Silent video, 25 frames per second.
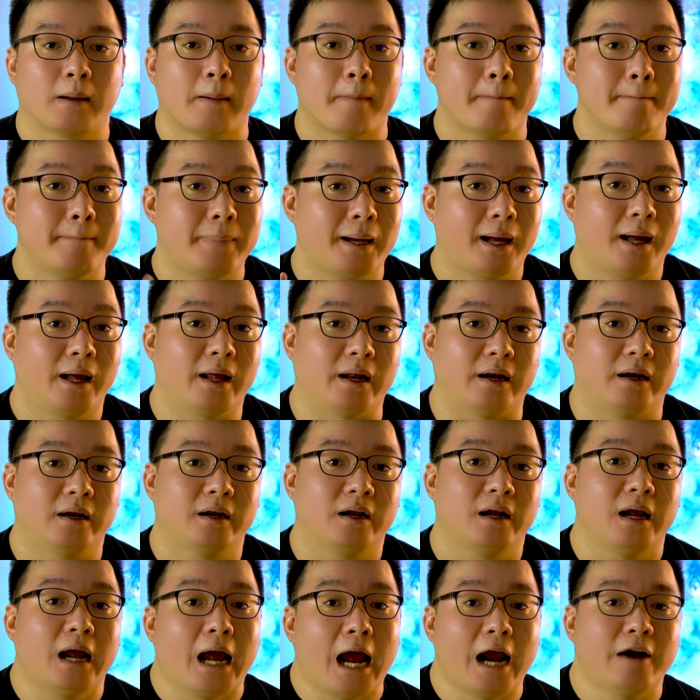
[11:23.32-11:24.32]
But
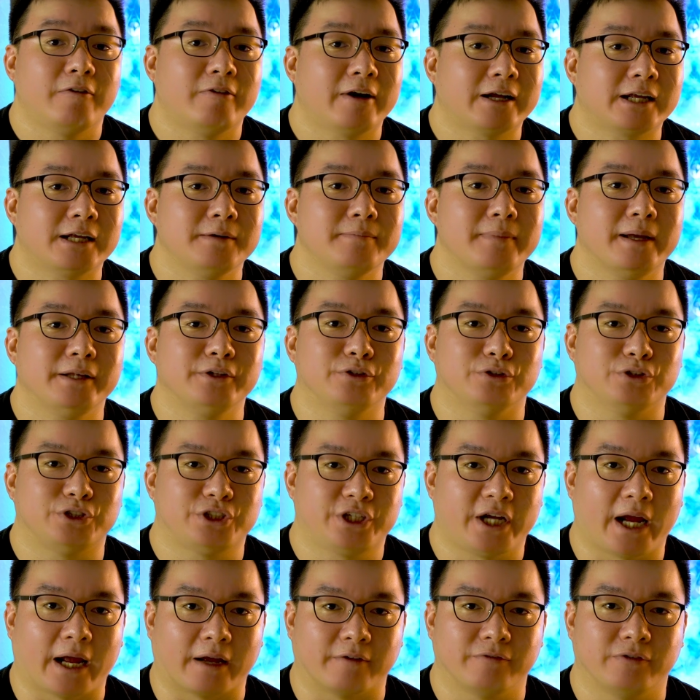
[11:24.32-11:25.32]
I recommend you
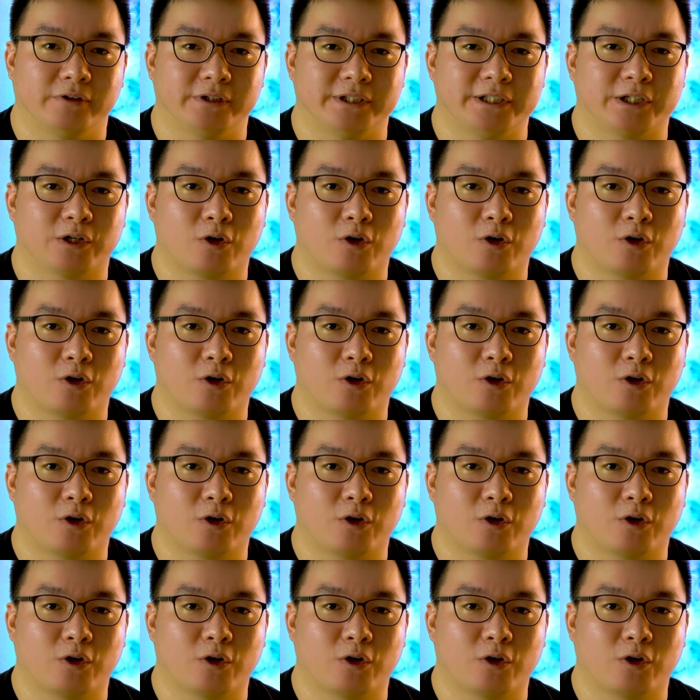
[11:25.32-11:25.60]
check for the